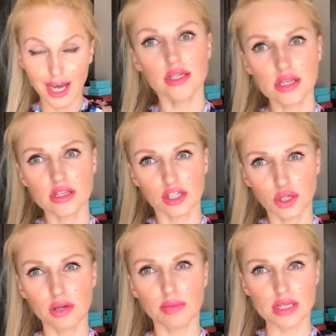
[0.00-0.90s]
this is
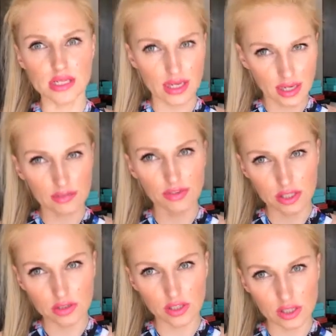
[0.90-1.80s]
actually my second
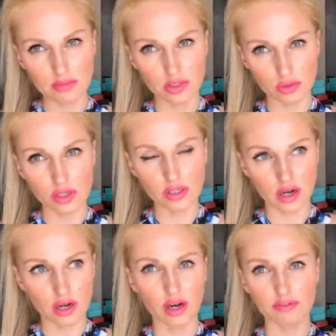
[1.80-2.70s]
video that I'm
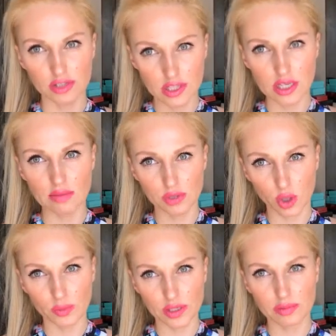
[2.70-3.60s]
doing uh, for the same
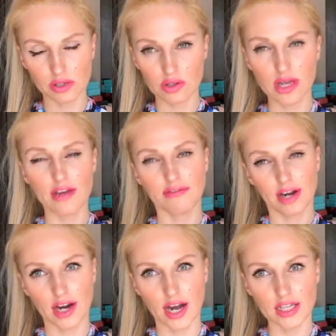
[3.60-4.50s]
topic because I
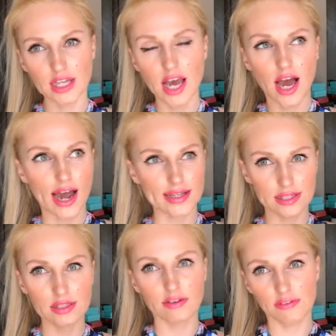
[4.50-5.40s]
forgot I
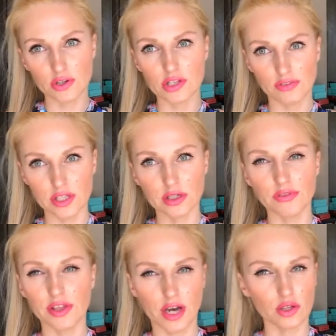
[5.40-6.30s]
did the first video
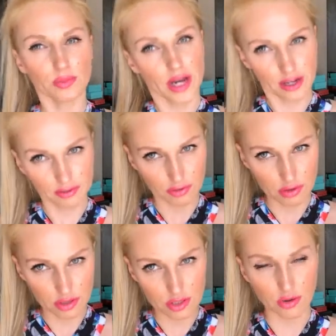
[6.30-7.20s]
without
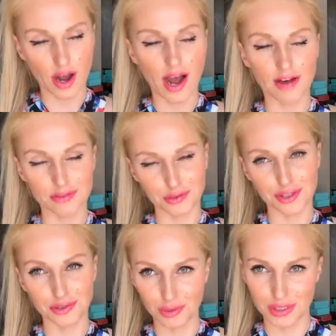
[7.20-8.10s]
microphone so I have to
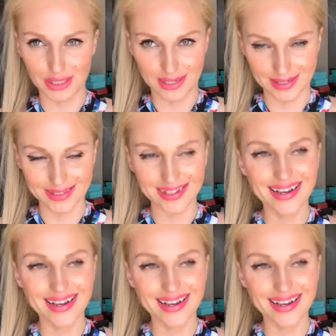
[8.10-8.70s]
redo it again